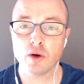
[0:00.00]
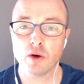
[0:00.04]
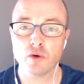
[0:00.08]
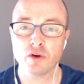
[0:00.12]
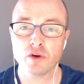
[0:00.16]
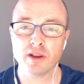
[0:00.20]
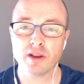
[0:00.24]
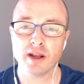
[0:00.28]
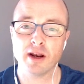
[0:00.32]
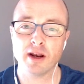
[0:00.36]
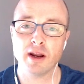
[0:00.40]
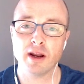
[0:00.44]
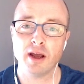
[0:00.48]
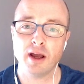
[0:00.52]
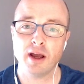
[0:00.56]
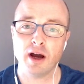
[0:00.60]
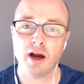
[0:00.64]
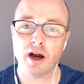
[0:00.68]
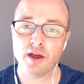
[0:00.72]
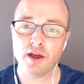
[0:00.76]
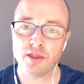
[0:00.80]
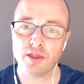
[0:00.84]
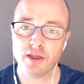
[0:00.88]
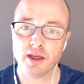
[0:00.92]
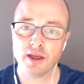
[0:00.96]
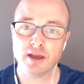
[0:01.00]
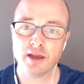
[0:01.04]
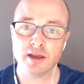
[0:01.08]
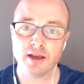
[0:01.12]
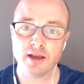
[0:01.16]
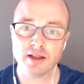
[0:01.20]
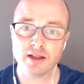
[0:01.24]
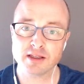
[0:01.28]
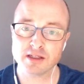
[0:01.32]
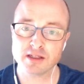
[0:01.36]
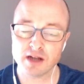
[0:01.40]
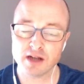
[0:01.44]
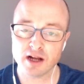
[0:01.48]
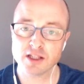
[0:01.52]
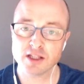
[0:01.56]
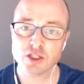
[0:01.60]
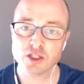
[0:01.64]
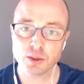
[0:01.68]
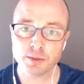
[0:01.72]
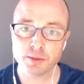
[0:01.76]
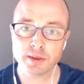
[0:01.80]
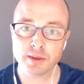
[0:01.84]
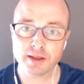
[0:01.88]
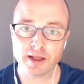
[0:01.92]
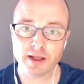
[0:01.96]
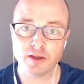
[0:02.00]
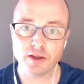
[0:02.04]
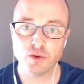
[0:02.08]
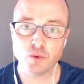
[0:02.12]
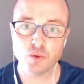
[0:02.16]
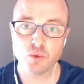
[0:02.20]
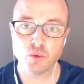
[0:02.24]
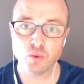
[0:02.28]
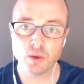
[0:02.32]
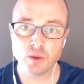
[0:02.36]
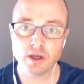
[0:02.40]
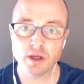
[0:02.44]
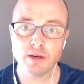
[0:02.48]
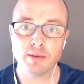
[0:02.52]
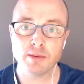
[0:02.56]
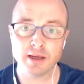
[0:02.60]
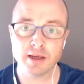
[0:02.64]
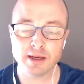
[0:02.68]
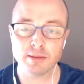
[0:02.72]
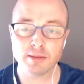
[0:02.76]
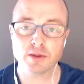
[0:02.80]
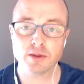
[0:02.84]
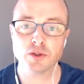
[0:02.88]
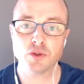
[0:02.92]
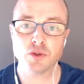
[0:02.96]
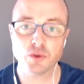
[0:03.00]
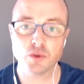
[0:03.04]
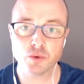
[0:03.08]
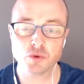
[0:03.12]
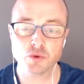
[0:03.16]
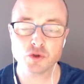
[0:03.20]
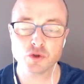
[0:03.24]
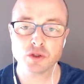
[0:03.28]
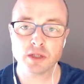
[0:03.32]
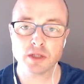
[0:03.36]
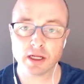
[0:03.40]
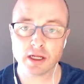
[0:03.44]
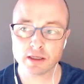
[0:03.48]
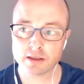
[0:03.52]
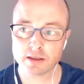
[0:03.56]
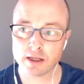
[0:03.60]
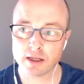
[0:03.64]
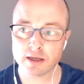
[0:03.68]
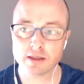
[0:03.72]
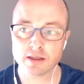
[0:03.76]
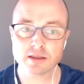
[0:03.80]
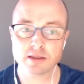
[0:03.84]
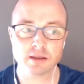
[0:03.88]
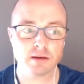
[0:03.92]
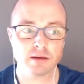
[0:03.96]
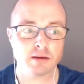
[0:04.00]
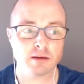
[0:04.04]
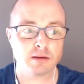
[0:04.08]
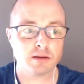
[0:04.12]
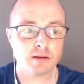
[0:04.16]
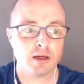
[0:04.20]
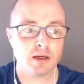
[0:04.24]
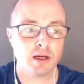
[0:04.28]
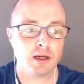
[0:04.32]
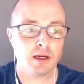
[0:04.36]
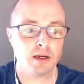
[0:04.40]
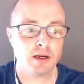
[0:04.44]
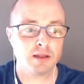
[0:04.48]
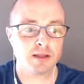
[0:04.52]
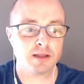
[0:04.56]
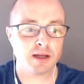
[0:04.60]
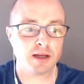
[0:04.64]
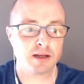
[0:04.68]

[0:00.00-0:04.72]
then I think it's not something that you will be able to use. That is